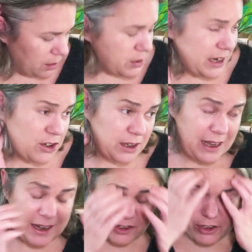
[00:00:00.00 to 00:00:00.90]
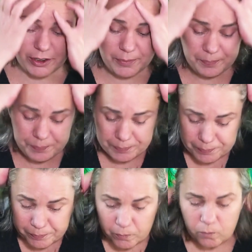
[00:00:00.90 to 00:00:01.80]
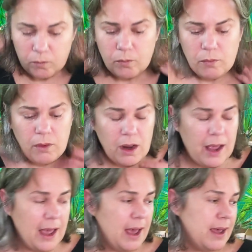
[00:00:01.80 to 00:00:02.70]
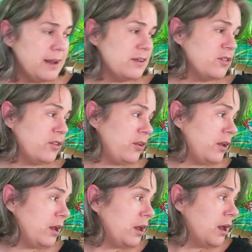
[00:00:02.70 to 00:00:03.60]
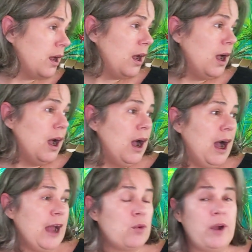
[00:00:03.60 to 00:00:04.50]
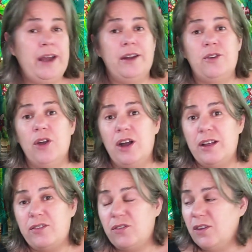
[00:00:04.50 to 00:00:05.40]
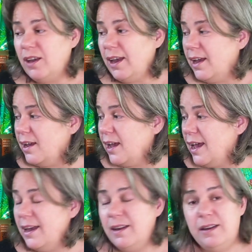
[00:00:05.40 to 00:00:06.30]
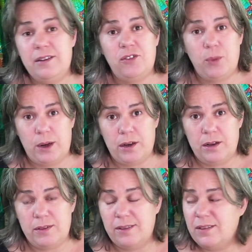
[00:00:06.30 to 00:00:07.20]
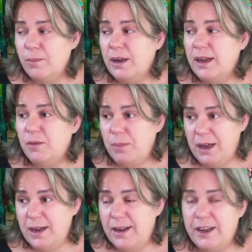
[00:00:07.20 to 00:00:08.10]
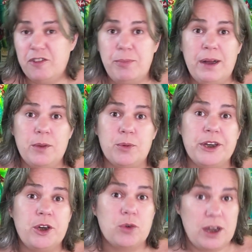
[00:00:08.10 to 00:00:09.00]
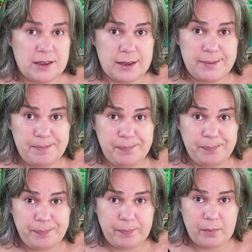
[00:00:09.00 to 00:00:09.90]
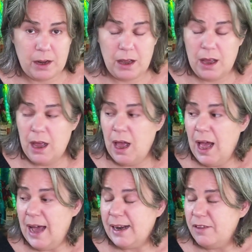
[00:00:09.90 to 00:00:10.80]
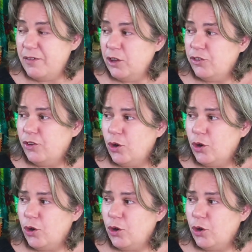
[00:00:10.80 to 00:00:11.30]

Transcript: It was actually last year. And I ran across a hand-knit sweater that somebody had made out of malabrigo rasta. And I felt